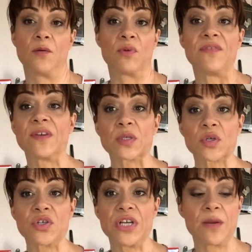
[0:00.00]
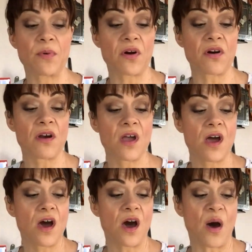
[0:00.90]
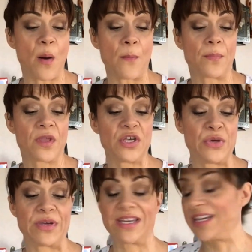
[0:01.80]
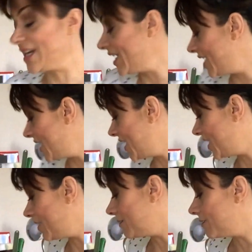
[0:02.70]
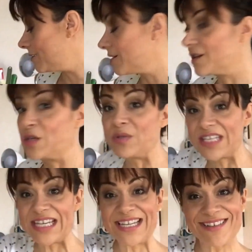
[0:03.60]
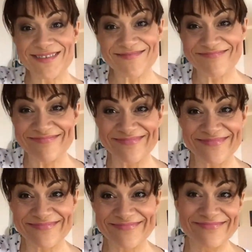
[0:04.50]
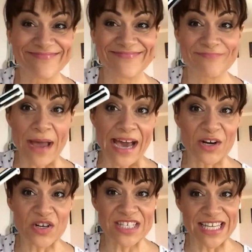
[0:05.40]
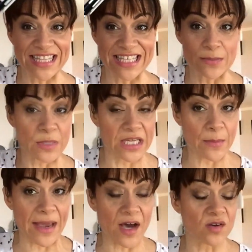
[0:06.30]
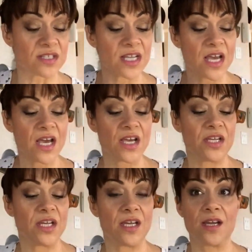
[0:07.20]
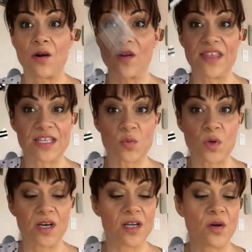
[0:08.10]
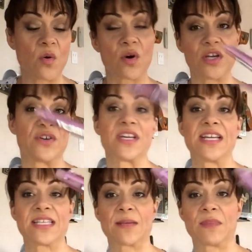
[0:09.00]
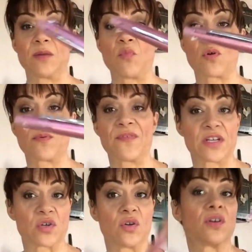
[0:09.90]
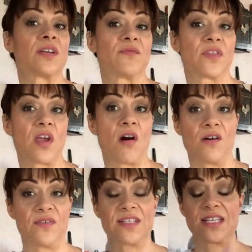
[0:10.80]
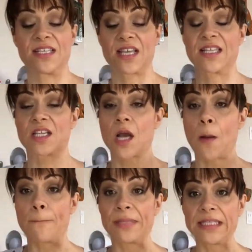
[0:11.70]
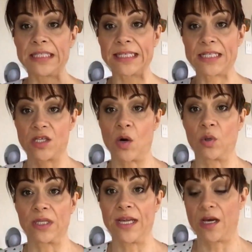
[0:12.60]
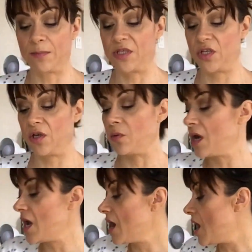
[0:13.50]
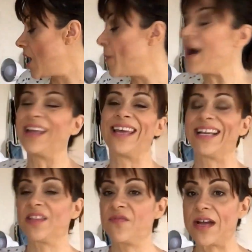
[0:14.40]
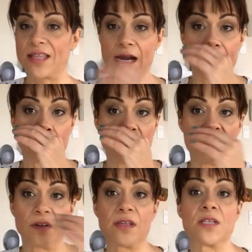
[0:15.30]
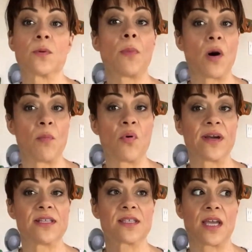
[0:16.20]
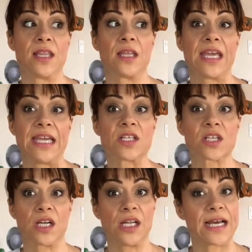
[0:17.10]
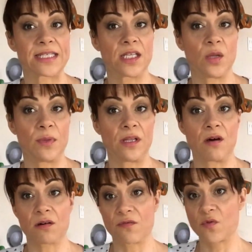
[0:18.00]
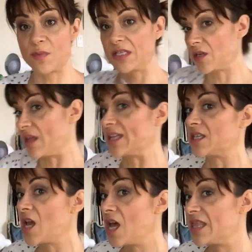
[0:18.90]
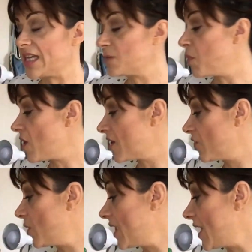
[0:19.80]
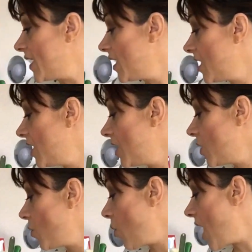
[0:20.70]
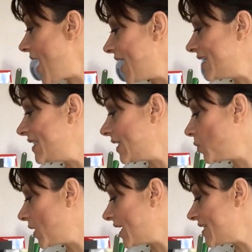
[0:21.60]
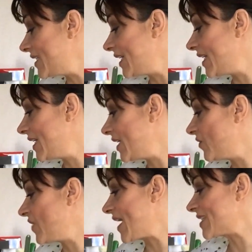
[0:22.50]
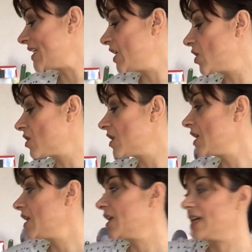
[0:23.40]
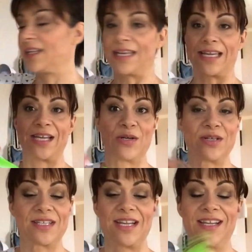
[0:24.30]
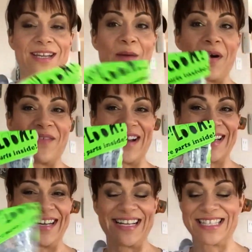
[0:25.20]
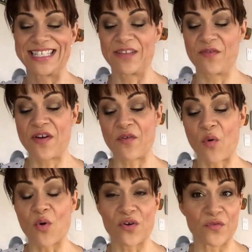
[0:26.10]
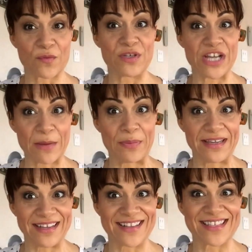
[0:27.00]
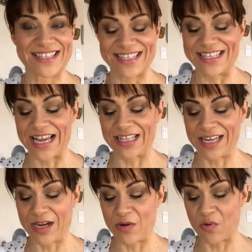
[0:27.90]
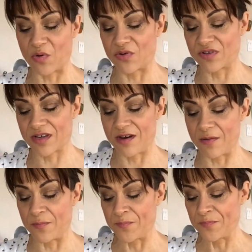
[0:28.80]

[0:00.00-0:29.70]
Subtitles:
refills are cheaper. You can get it in cutesy patterns like this Mickey Mouse, or this one, or you could get something more professional looking for the office. It's completely and totally up to you. I like the fact that I can refill these with ballpoints, and the ink's gonna last a little bit longer for me. So that's part of why I did what I did. In fact, here's, y'all might recognize this if you ever ordered from Jet Pens. It's exactly how your orders come.